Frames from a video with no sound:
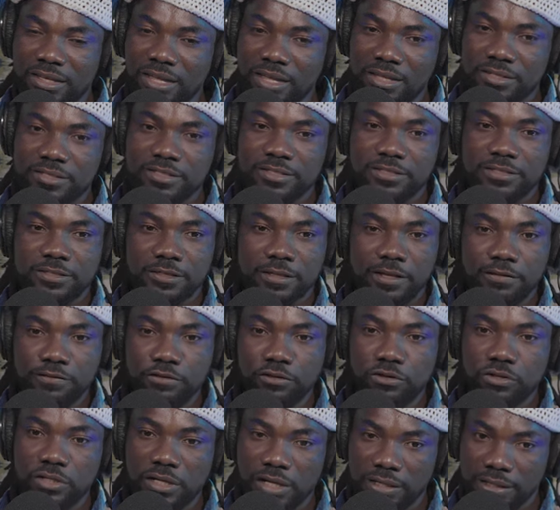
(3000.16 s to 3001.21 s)
Yes, if
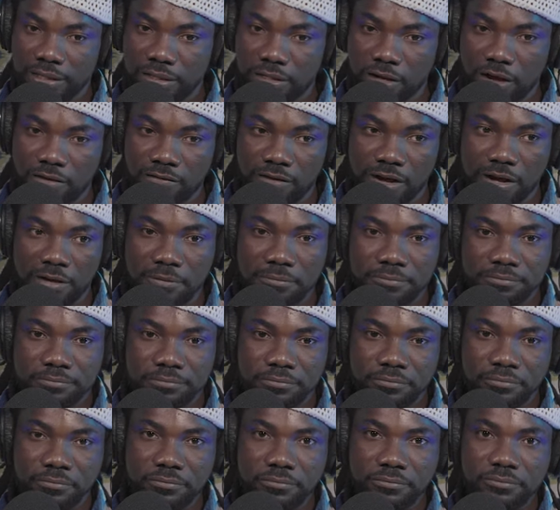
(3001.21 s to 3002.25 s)
you look at the cover,
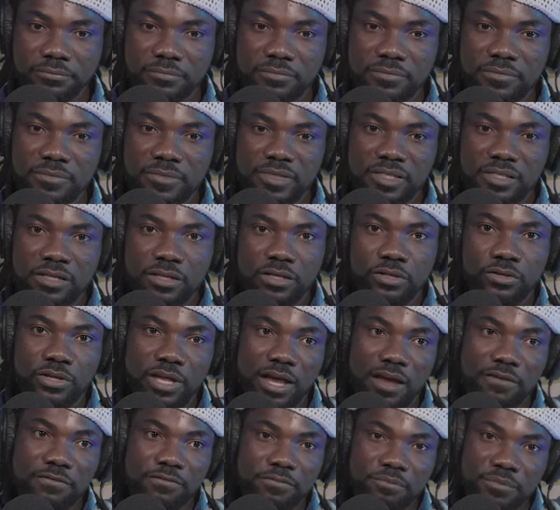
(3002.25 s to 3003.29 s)

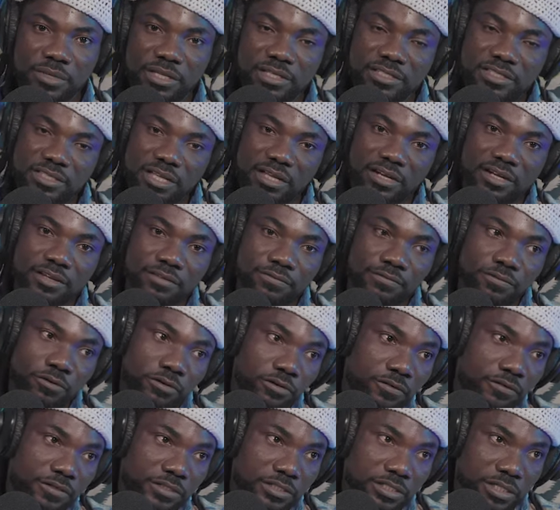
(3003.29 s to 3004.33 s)
you have me standing in
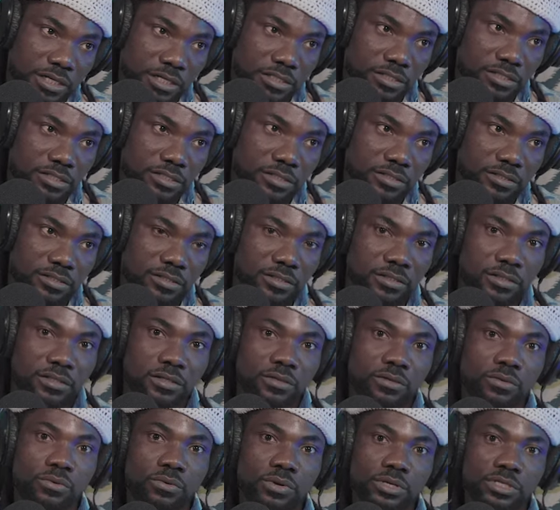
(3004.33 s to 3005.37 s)
front of a church,
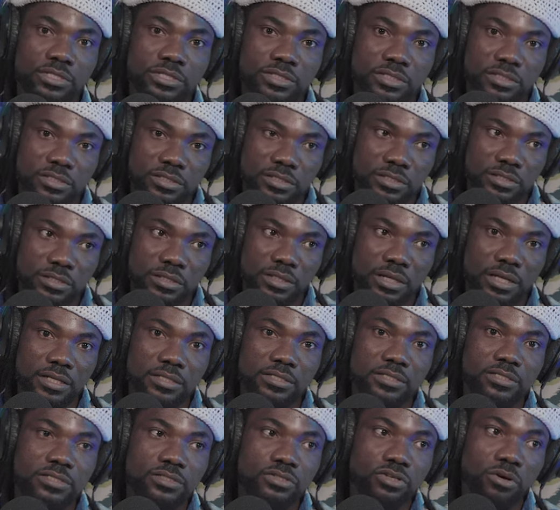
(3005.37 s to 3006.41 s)
which
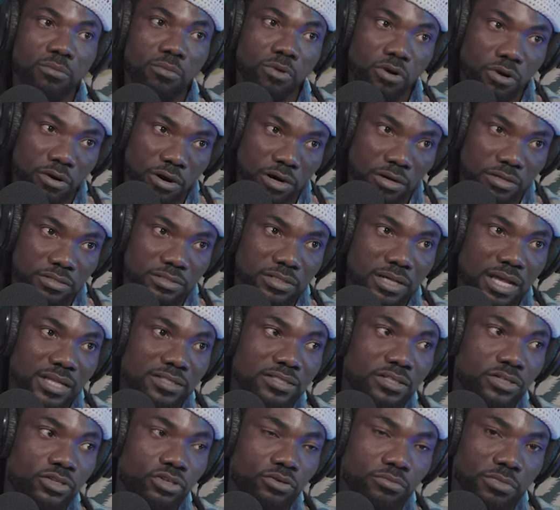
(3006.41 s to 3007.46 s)
is your morals
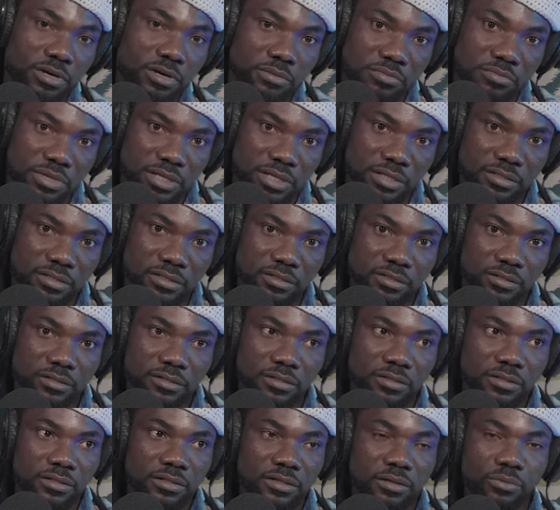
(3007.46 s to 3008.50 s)
as a human being.
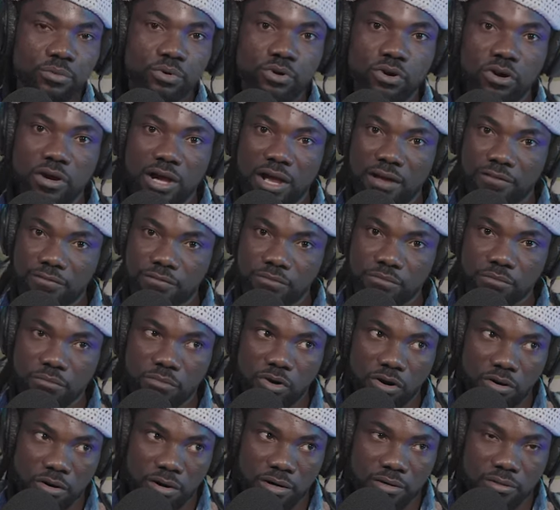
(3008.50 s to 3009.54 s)
And we all have
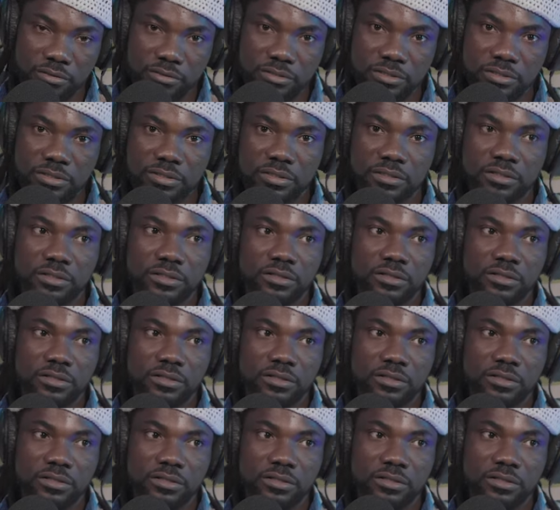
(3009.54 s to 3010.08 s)
morals.